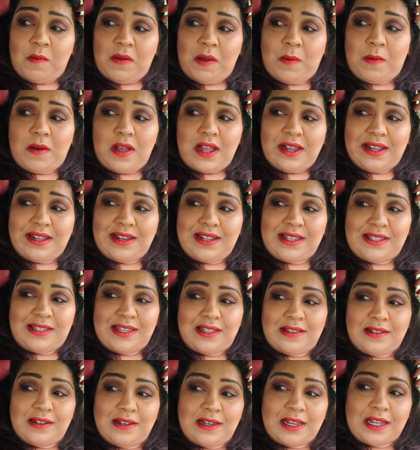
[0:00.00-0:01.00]
We were going to
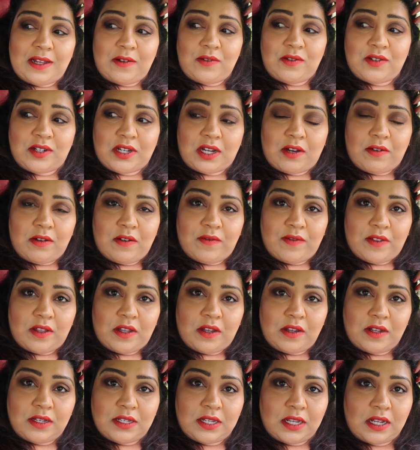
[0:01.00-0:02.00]
sit in the lounge area of the
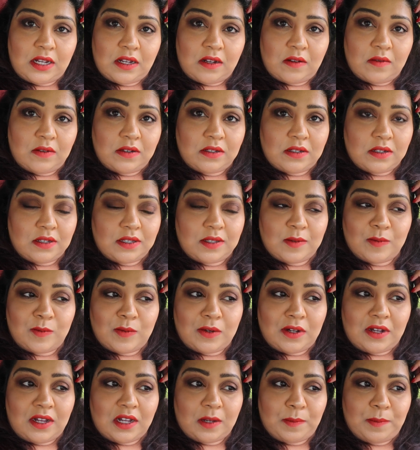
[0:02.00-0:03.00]
hotel and do some
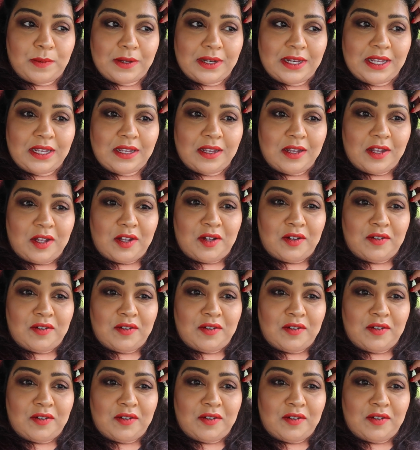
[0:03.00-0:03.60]
work, but it